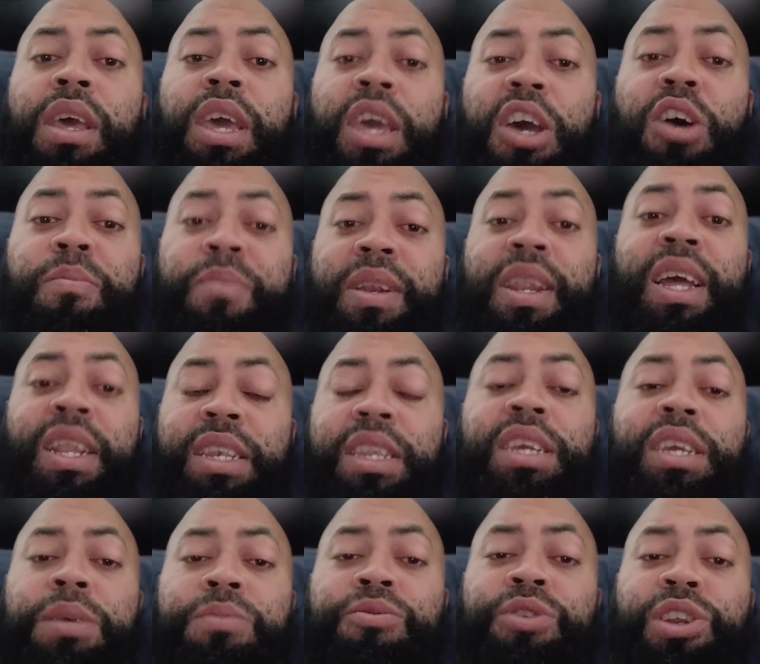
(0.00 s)
helping that
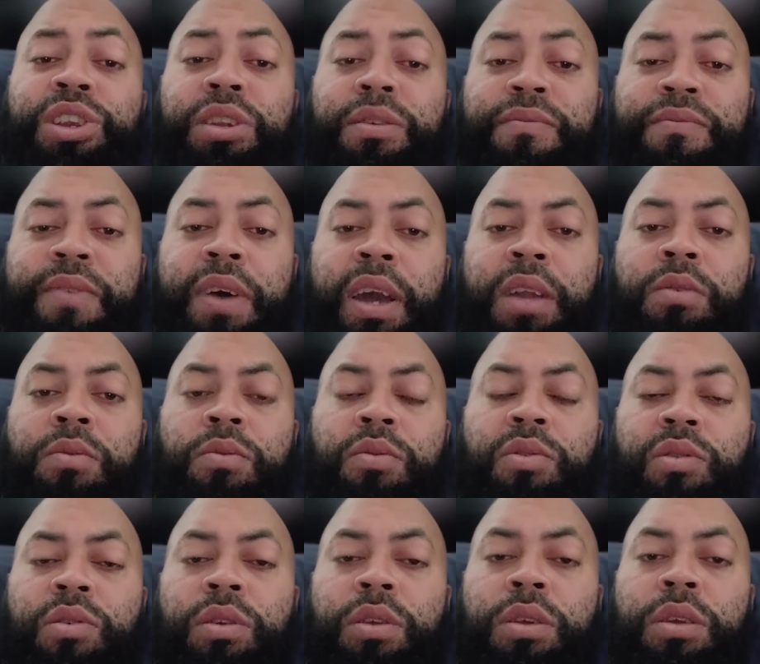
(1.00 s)
team reach the
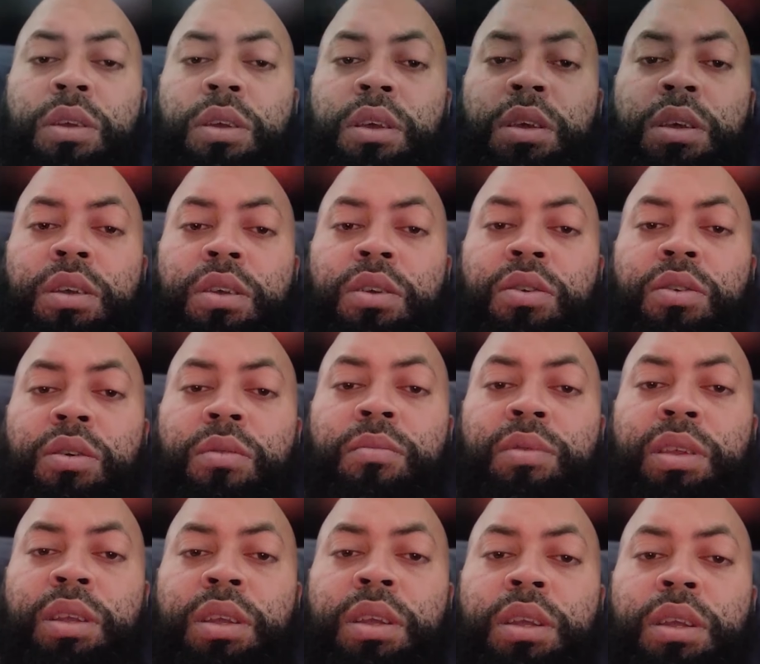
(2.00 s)
finals. You know what I'm
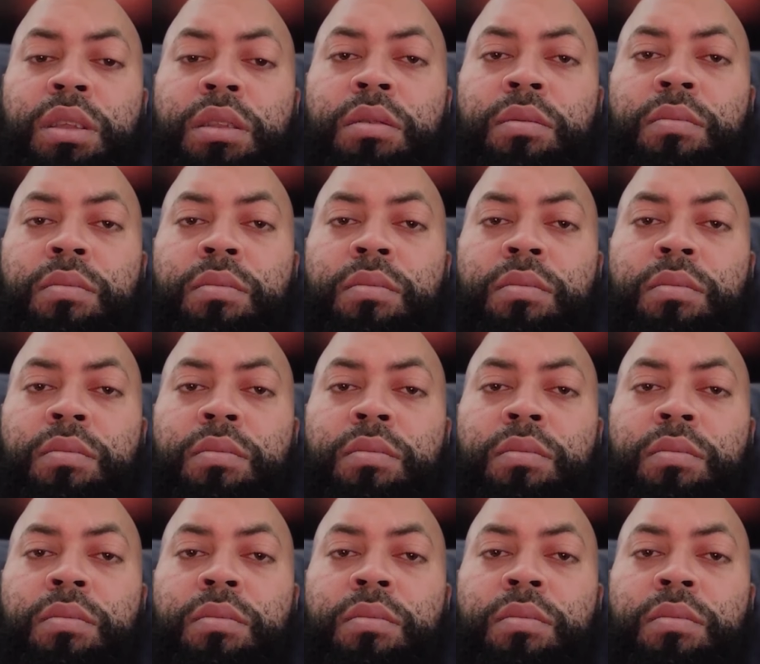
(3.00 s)
saying?